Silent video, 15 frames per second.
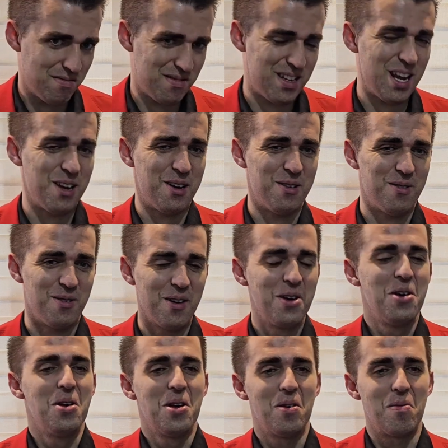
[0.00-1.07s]
So
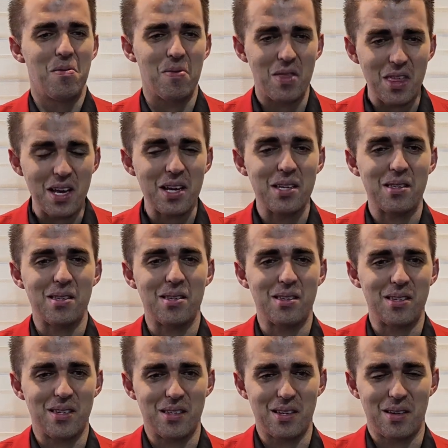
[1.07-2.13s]

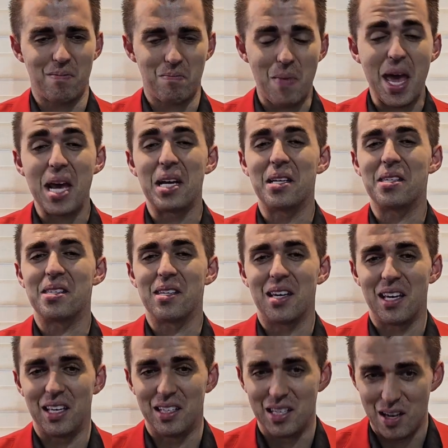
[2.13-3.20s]
this
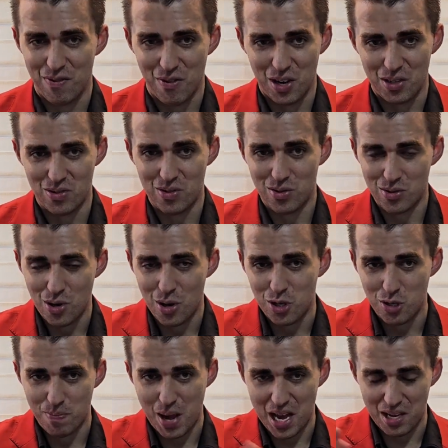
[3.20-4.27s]
makes a difference.
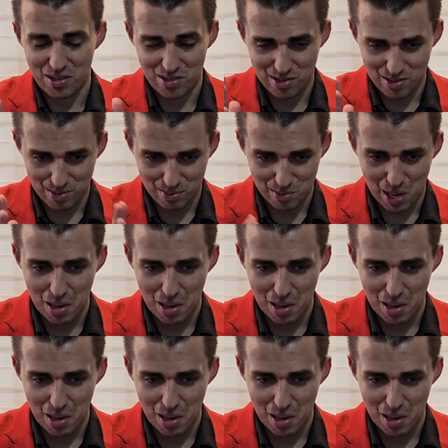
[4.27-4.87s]
Search-based